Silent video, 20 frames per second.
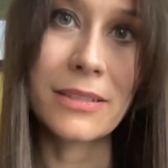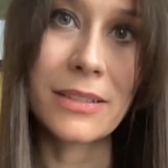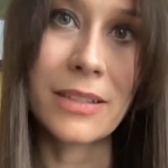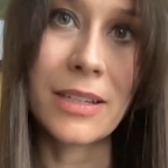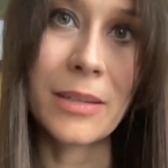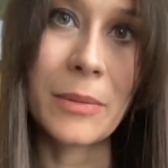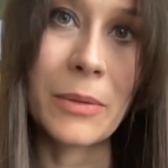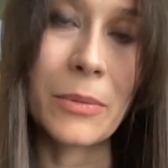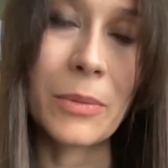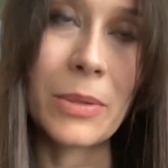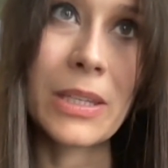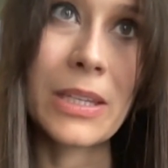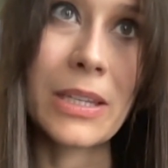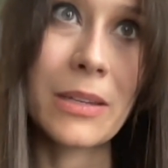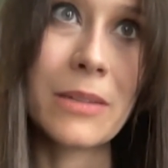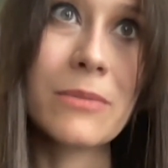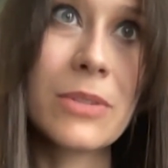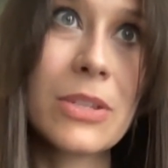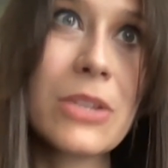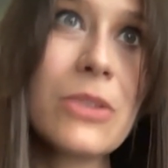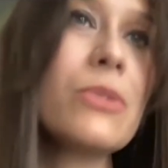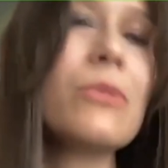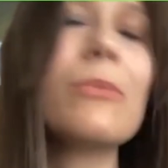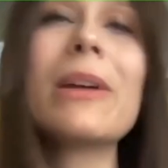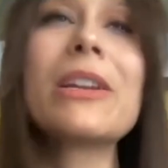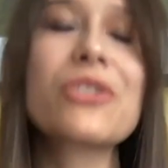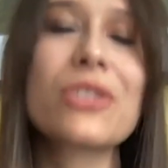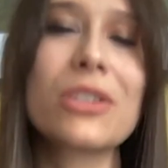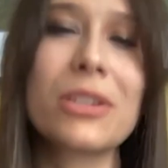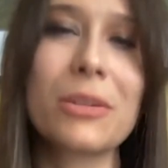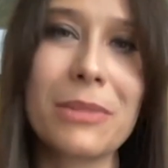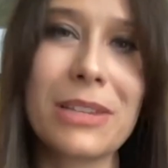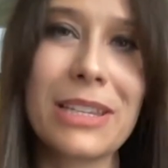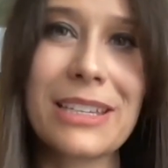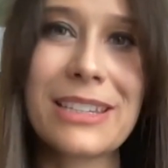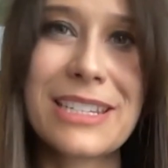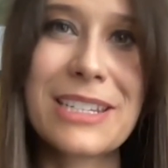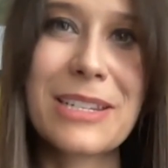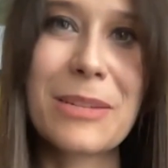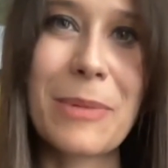I mean, really, you mentioned it with
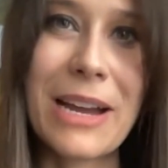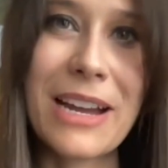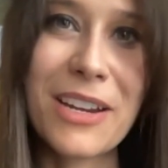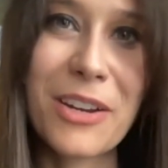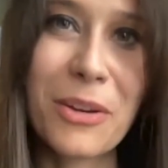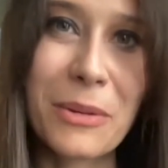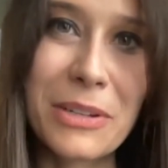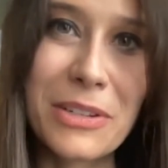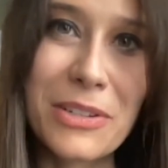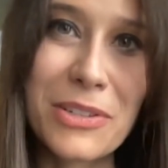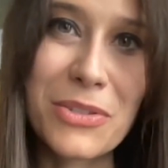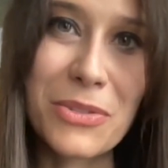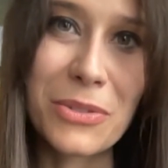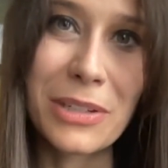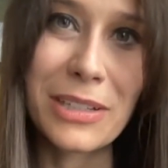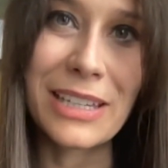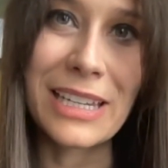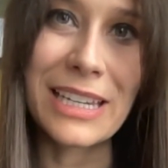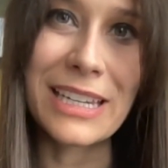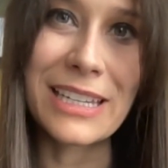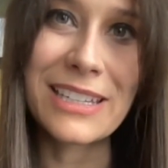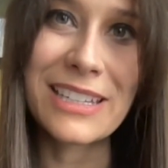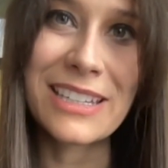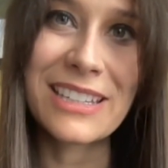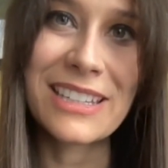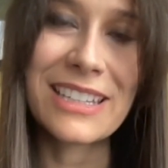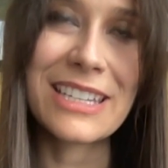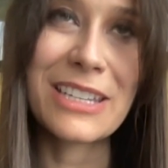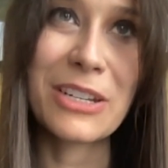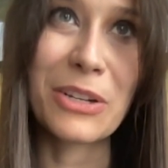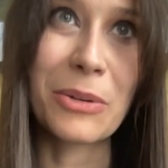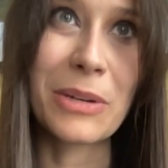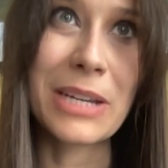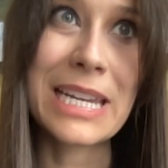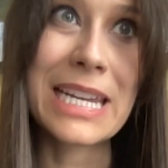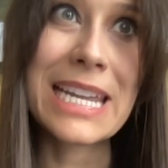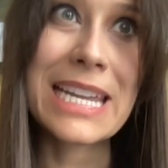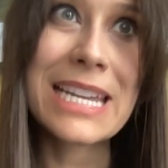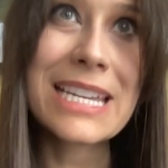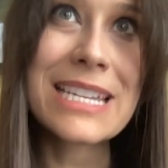like the tobacco industry, like,
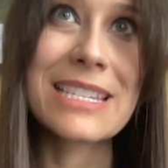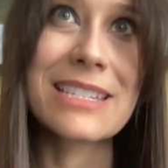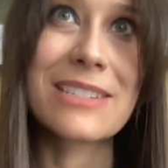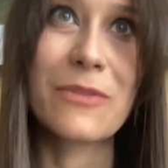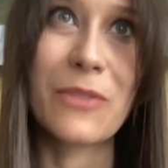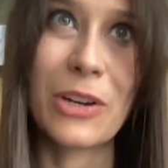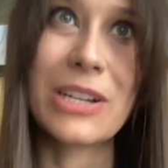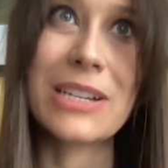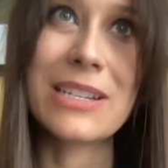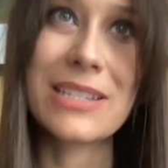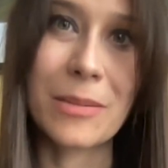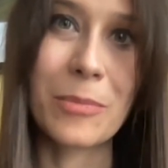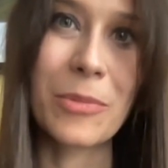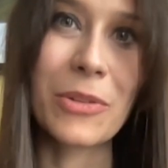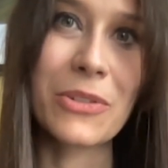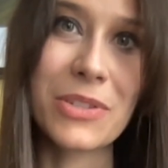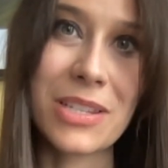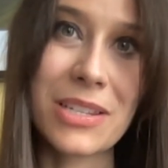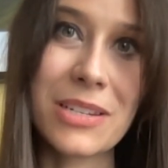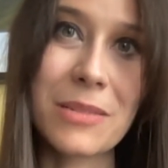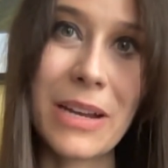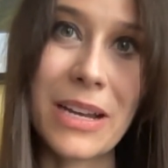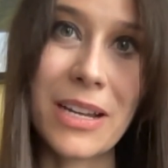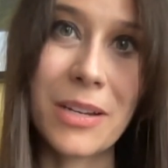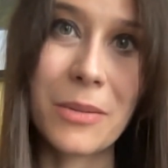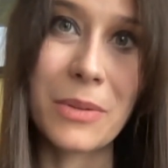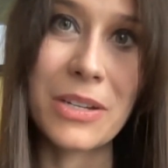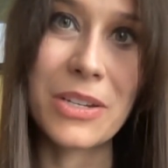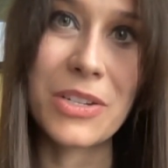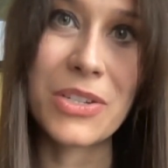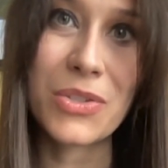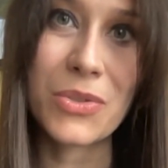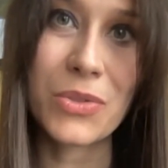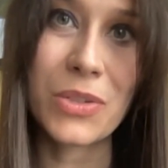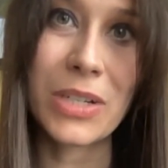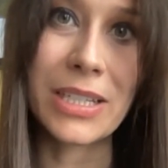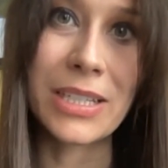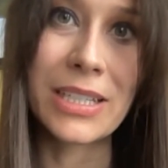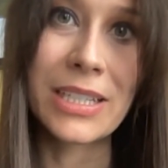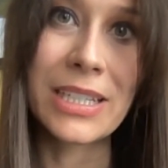it is very similar to the tobacco
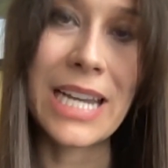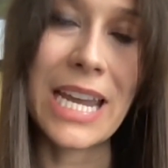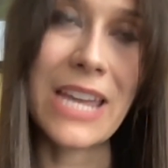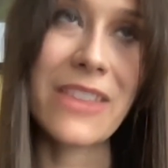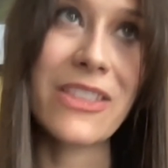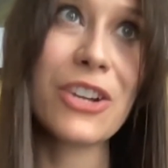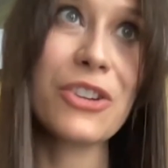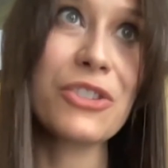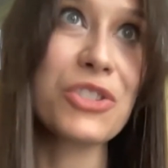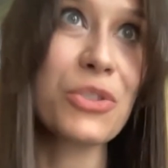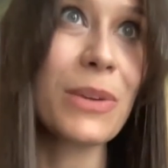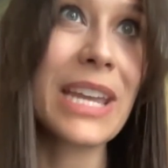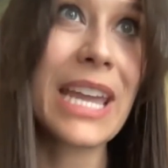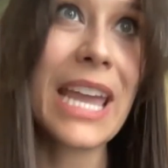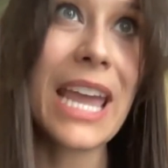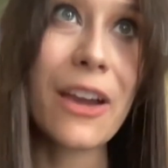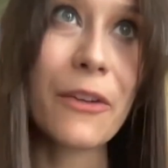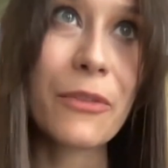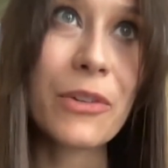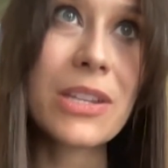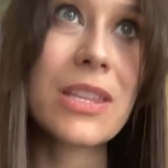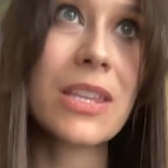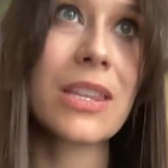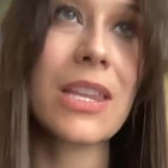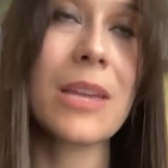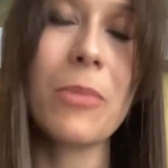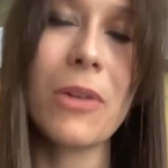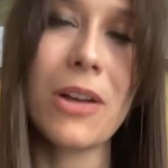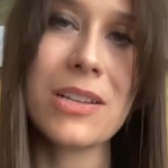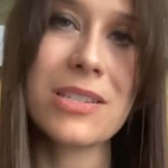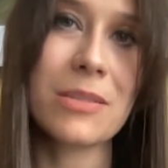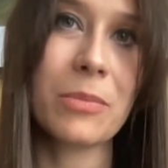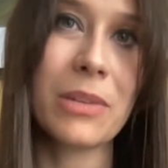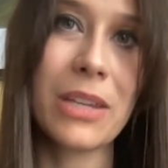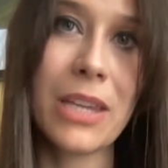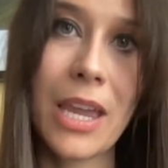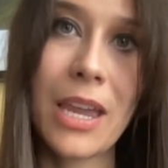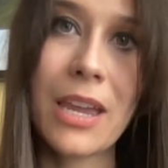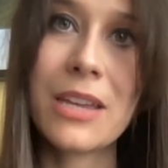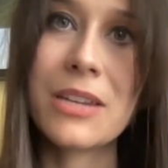industry, and they are doing everything they possibly
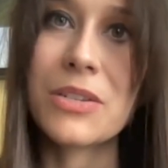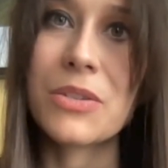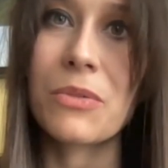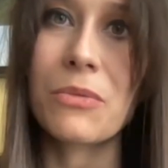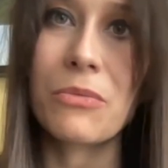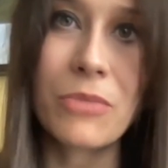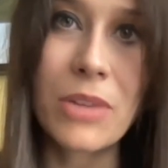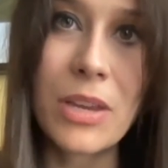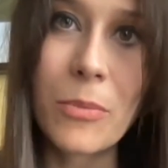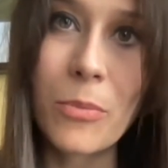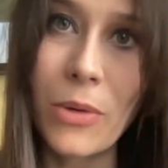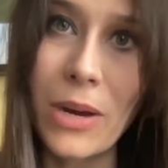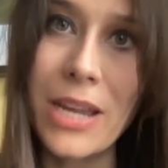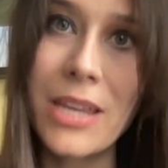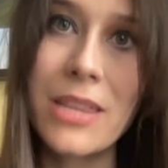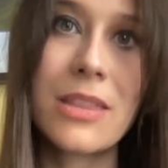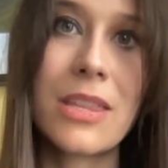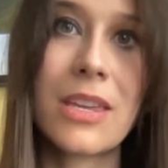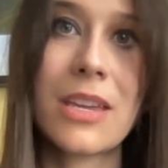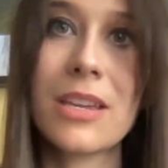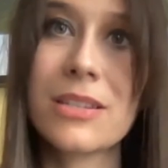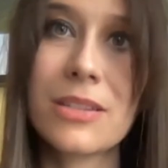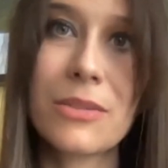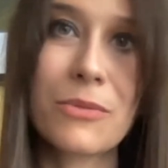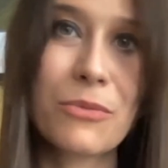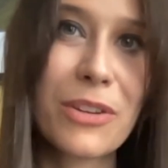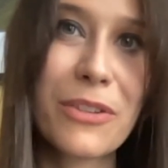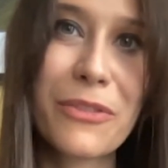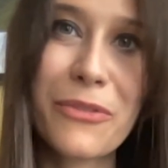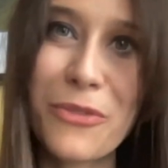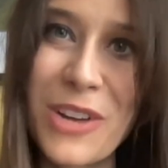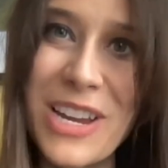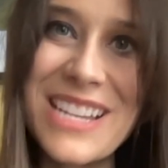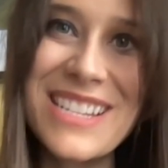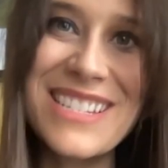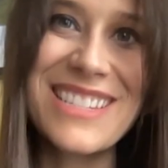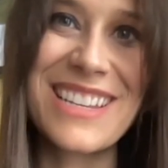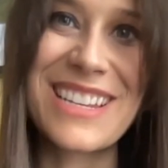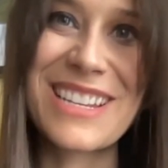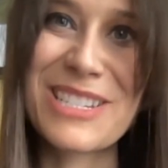can to rebrand things and
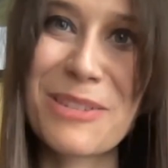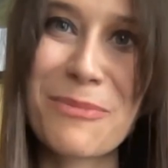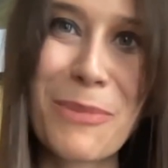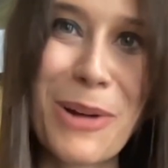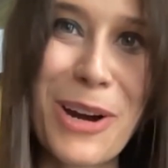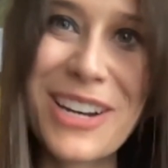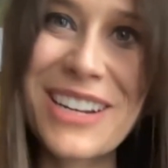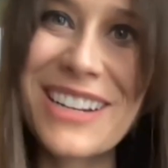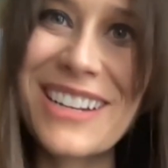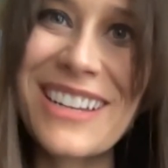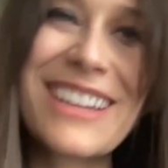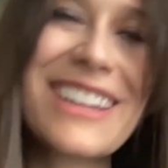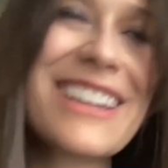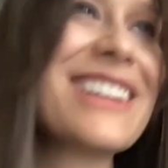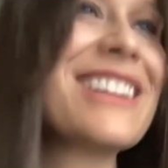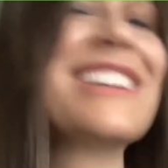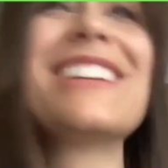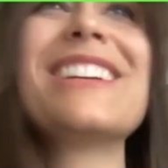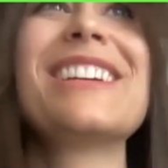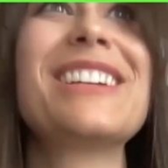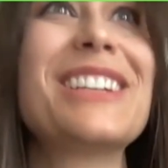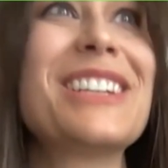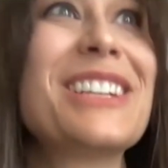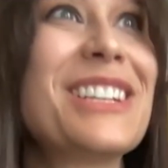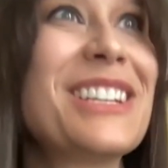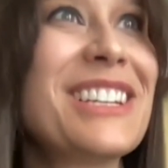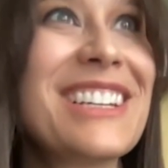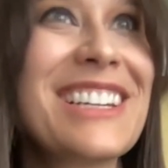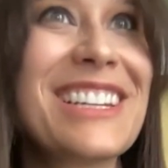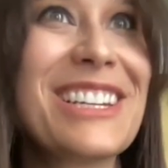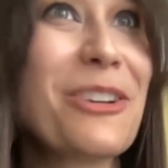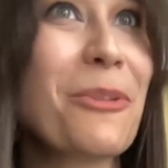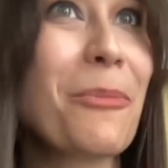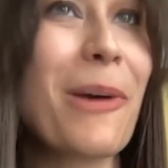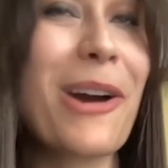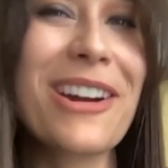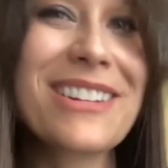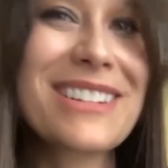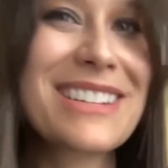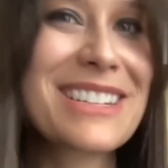rephrase things, and marketing
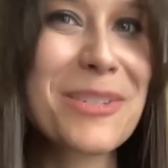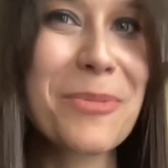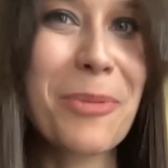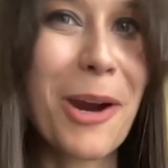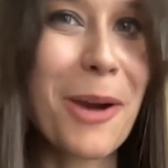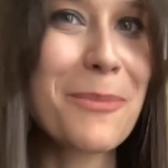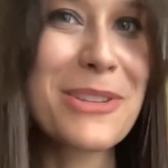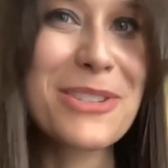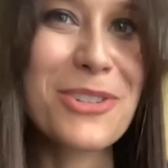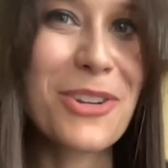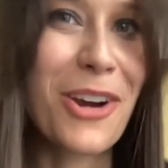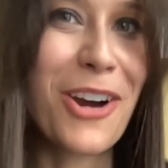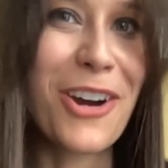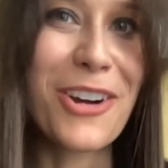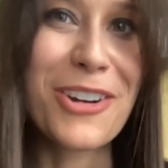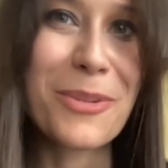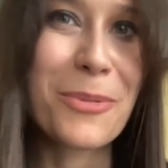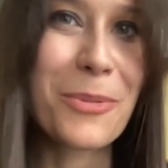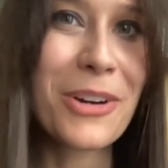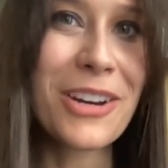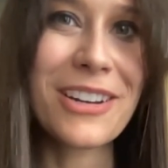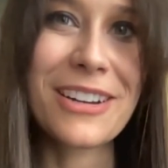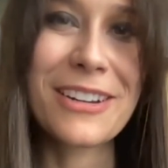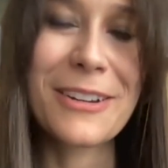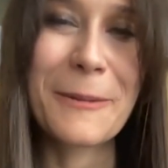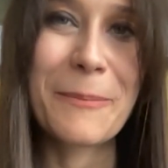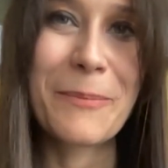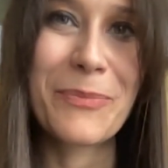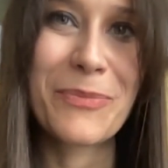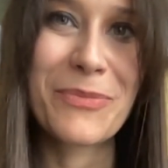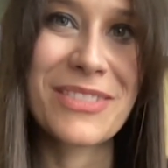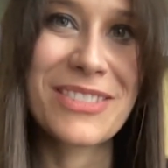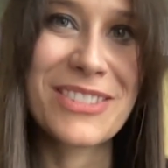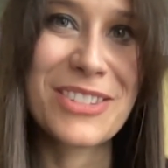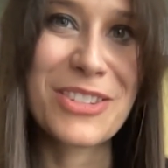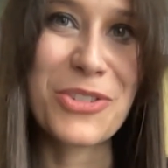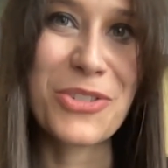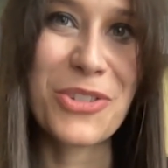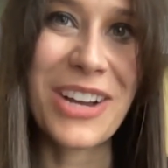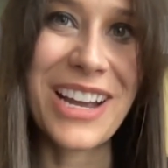departments are hard at work
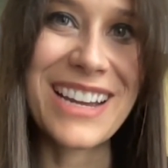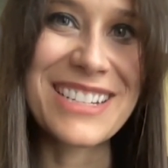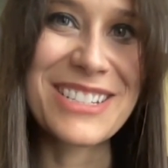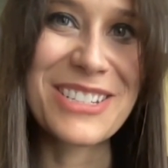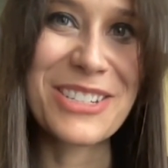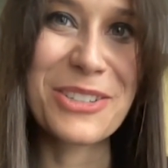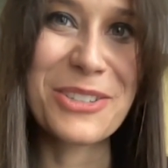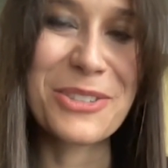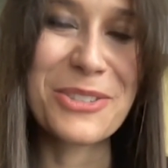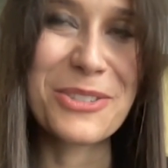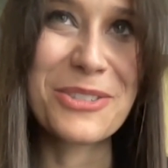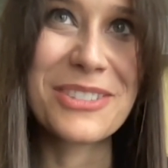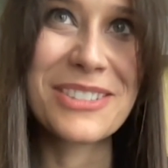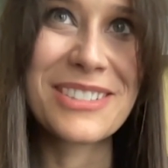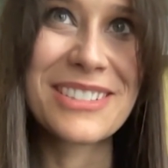to try to